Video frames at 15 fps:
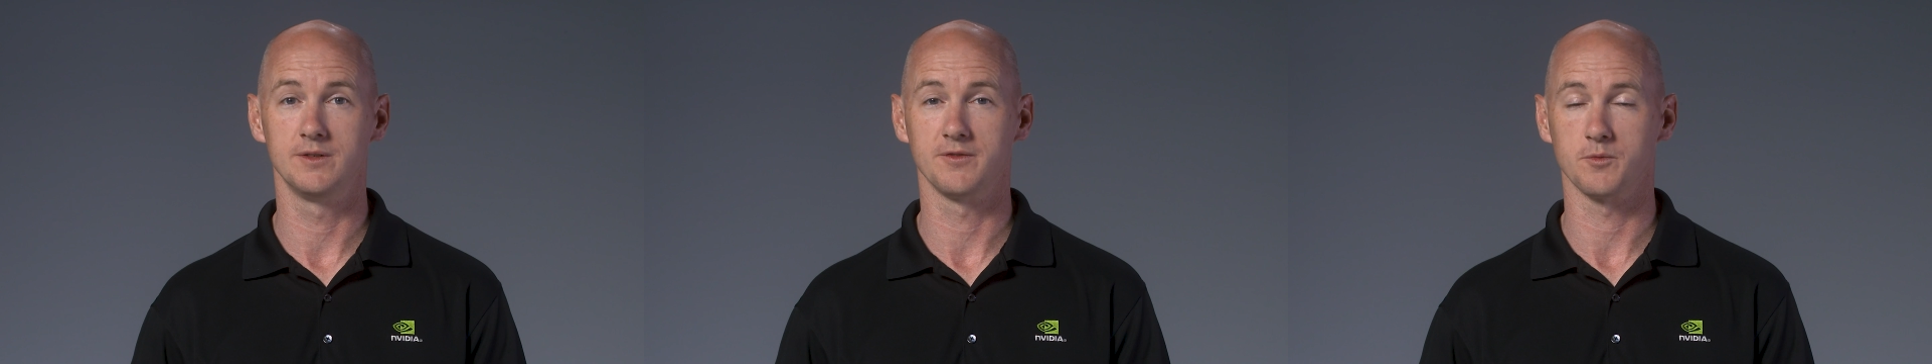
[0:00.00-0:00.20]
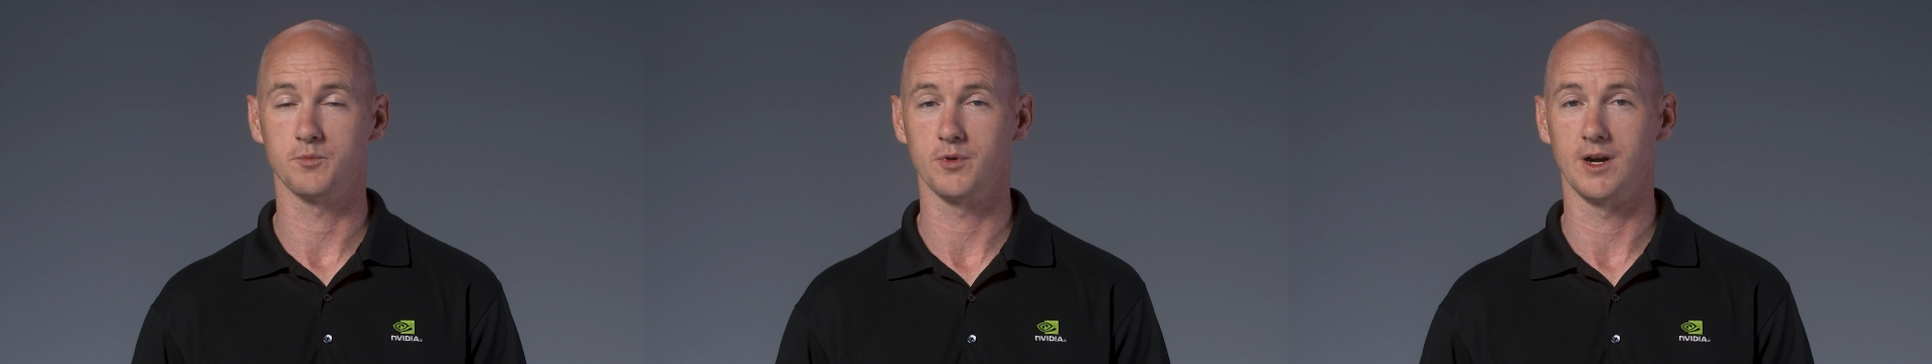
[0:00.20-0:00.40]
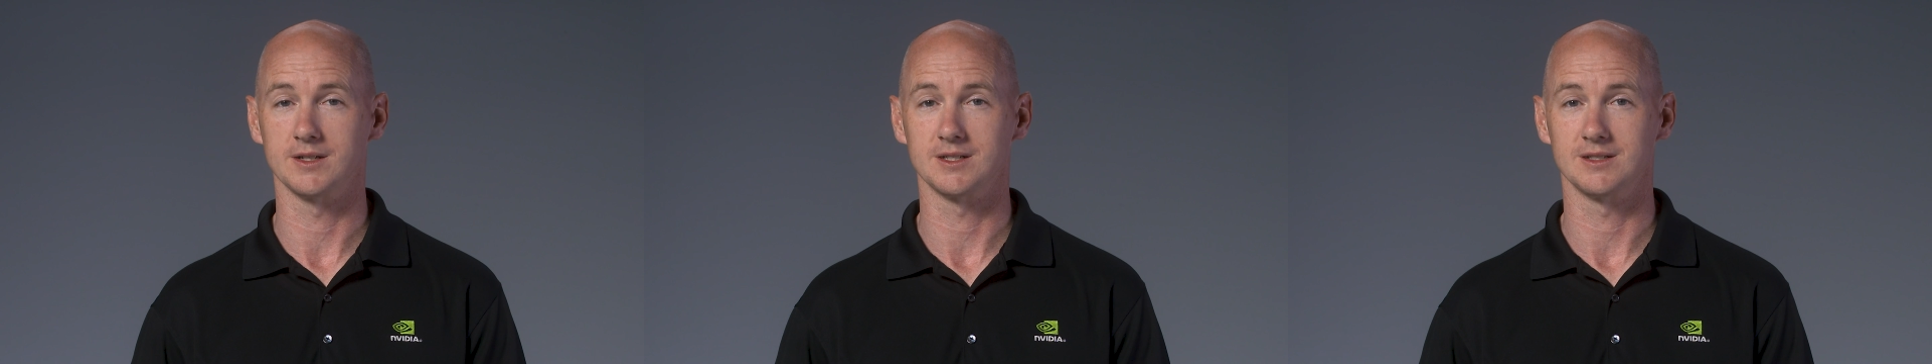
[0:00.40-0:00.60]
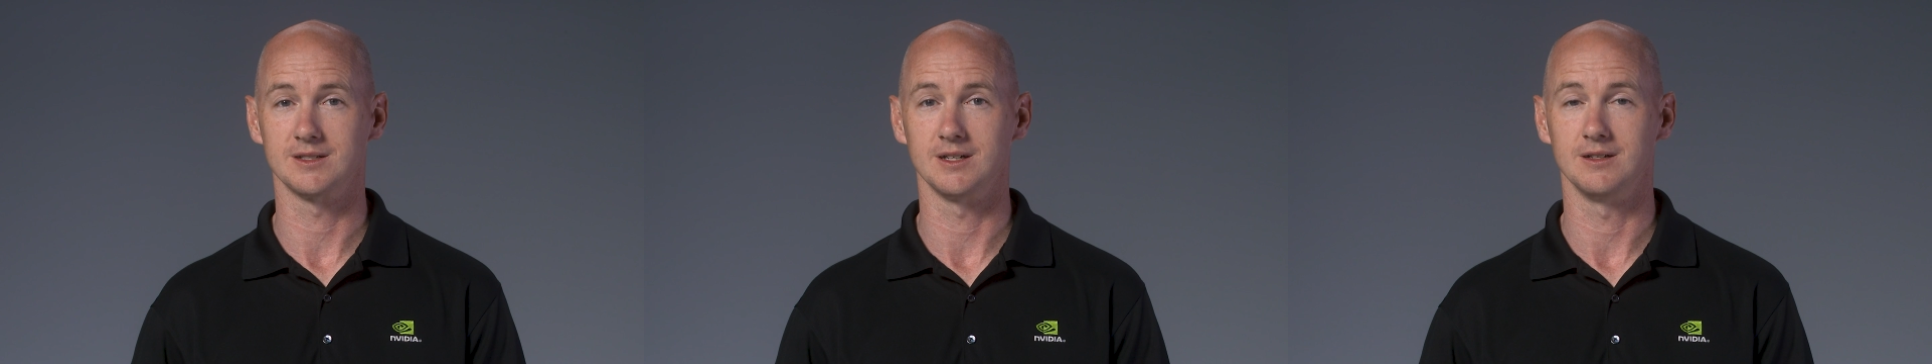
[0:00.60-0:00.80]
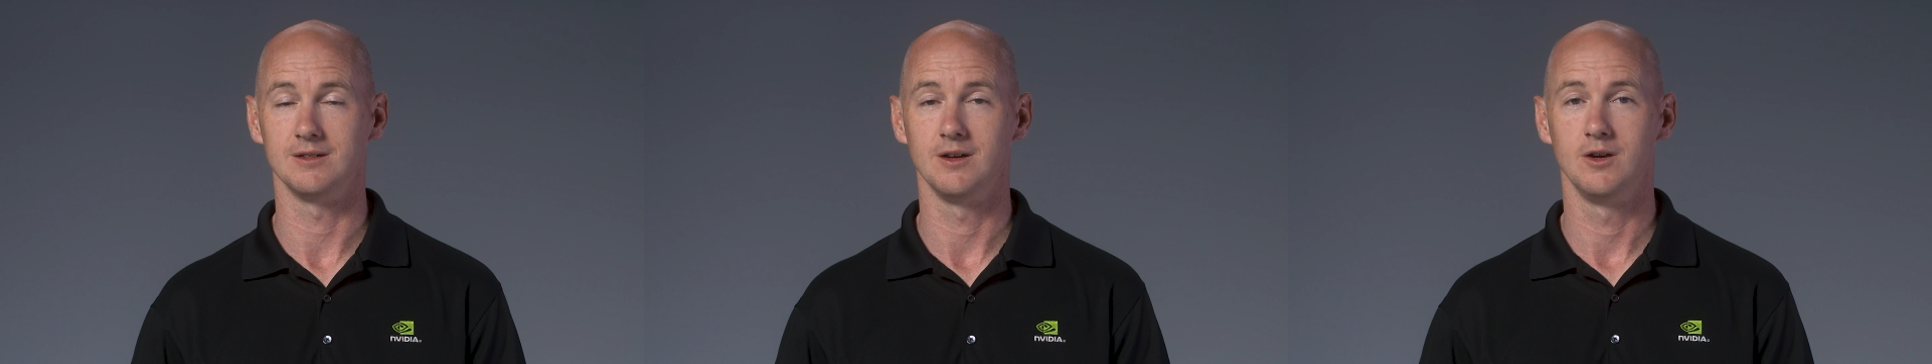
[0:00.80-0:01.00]
it for
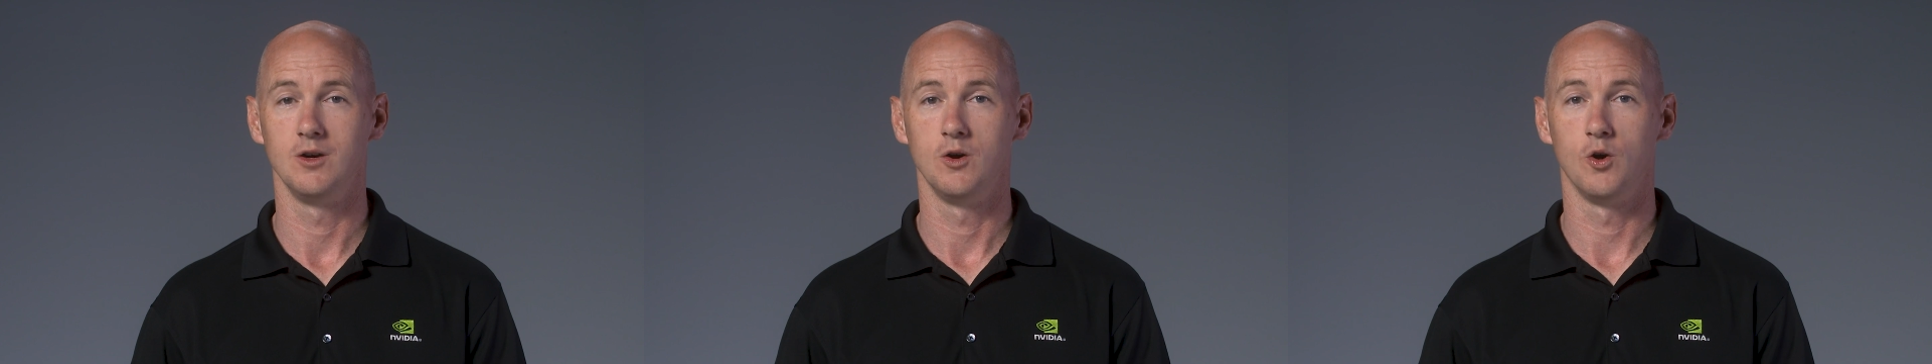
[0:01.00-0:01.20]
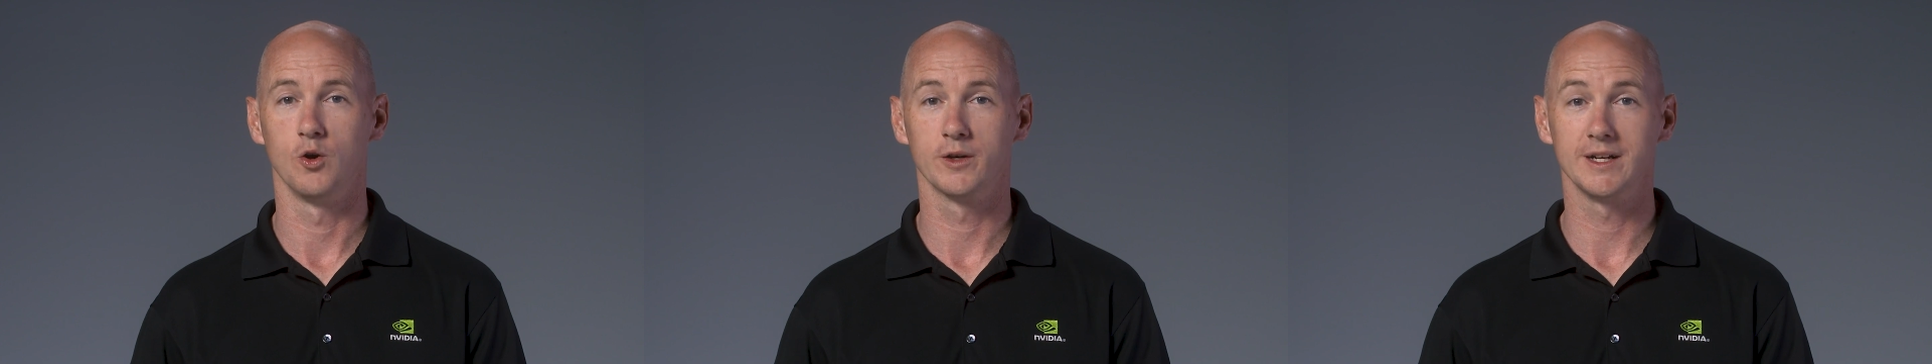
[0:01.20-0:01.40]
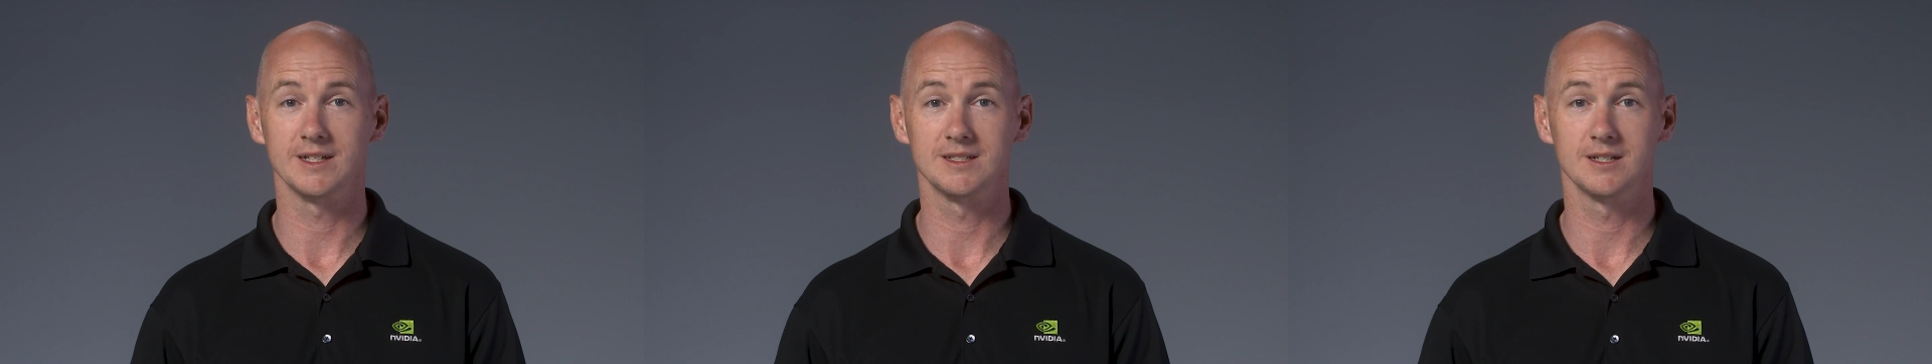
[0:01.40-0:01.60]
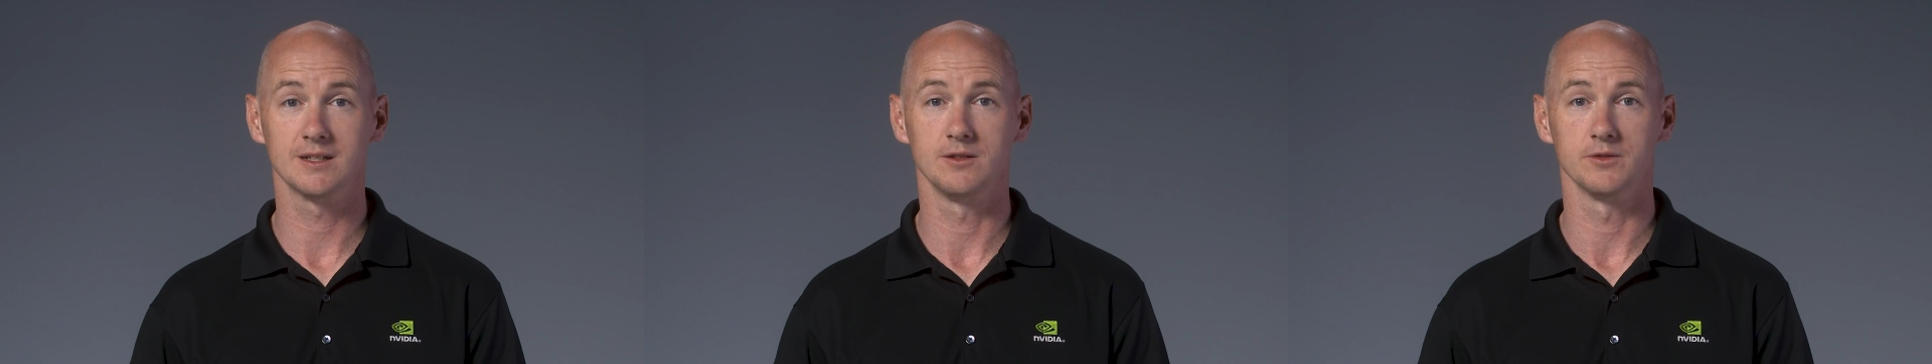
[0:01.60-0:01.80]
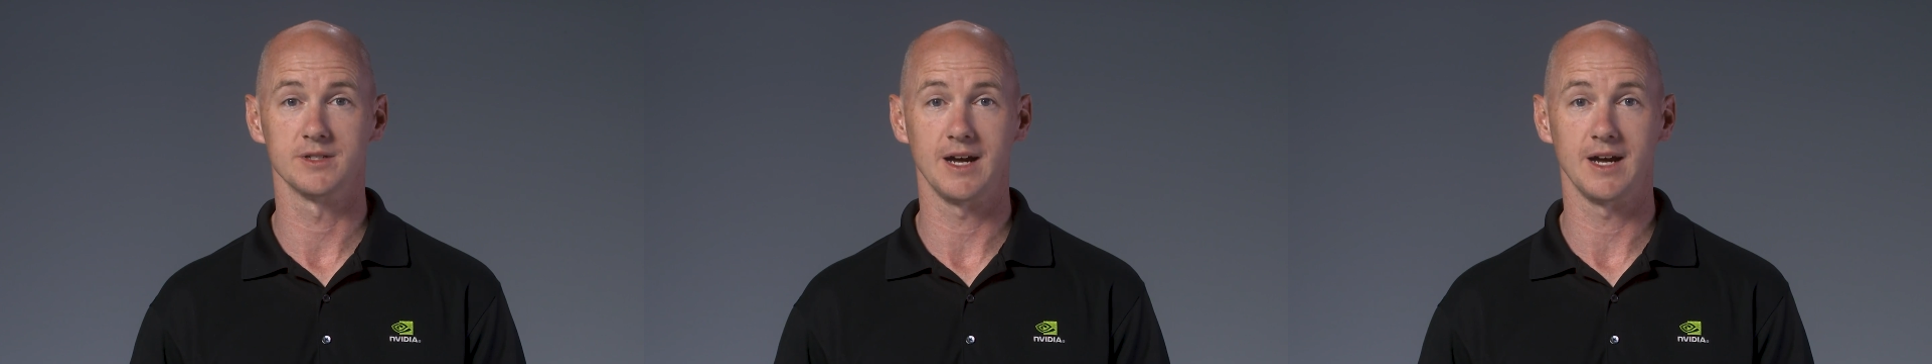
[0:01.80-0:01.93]
processing or get signals